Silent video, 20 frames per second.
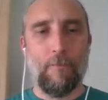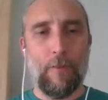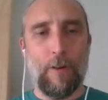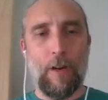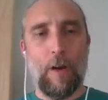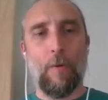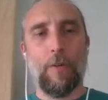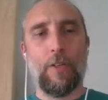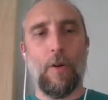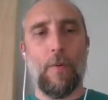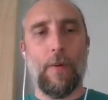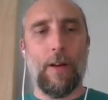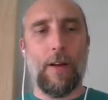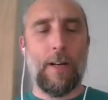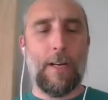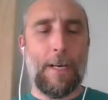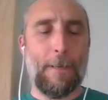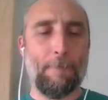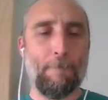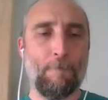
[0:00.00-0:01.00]
figure out what's going
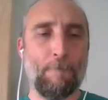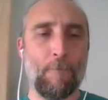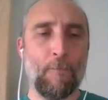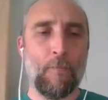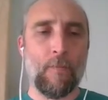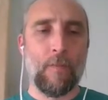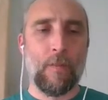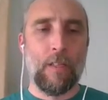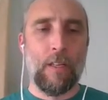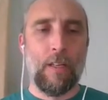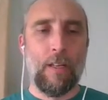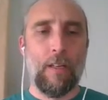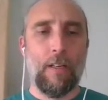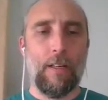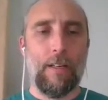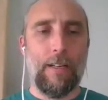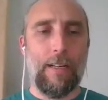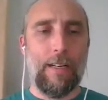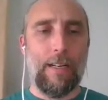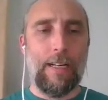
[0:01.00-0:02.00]
on.
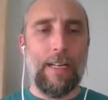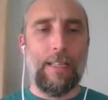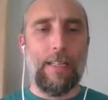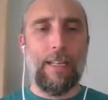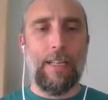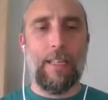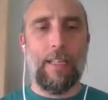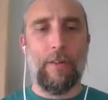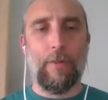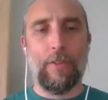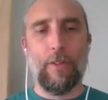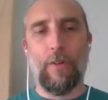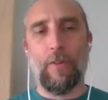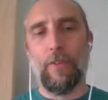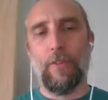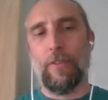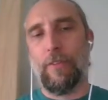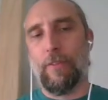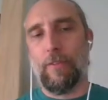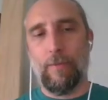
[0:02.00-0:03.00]
And then the
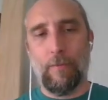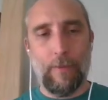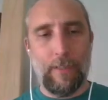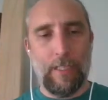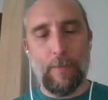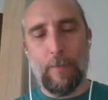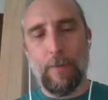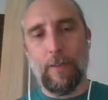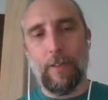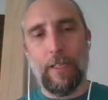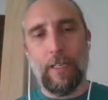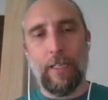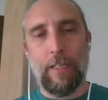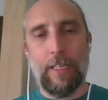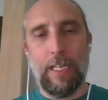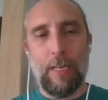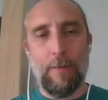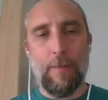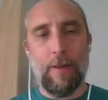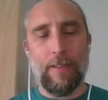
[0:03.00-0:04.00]
results, we
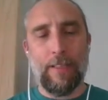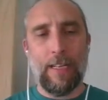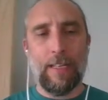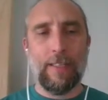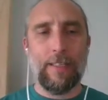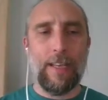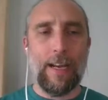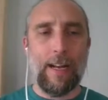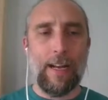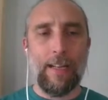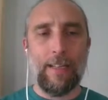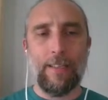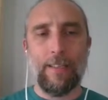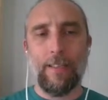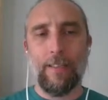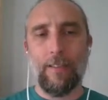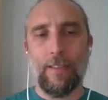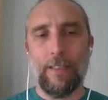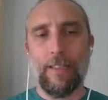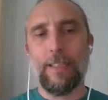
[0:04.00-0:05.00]
typically keep at 10
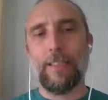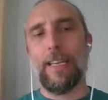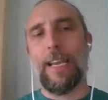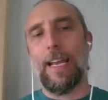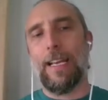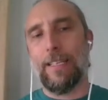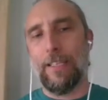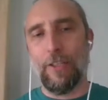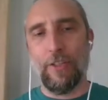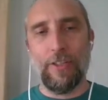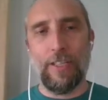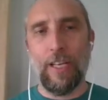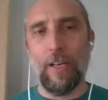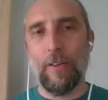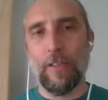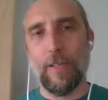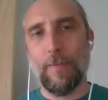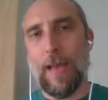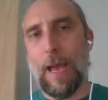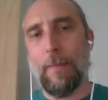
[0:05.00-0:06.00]
seconds. And in this case, it just
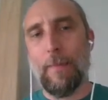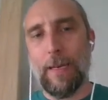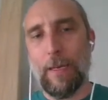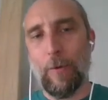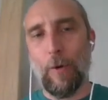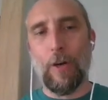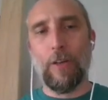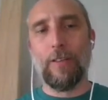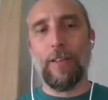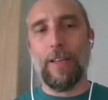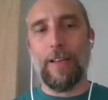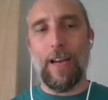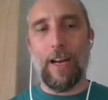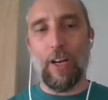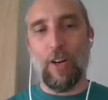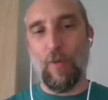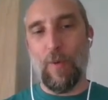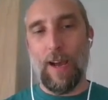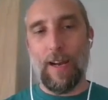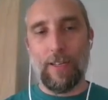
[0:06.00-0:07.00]
tells them how many words they
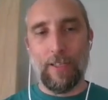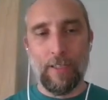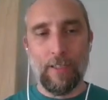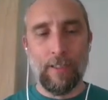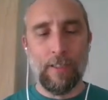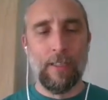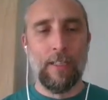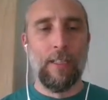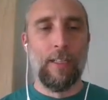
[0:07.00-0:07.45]
got correct.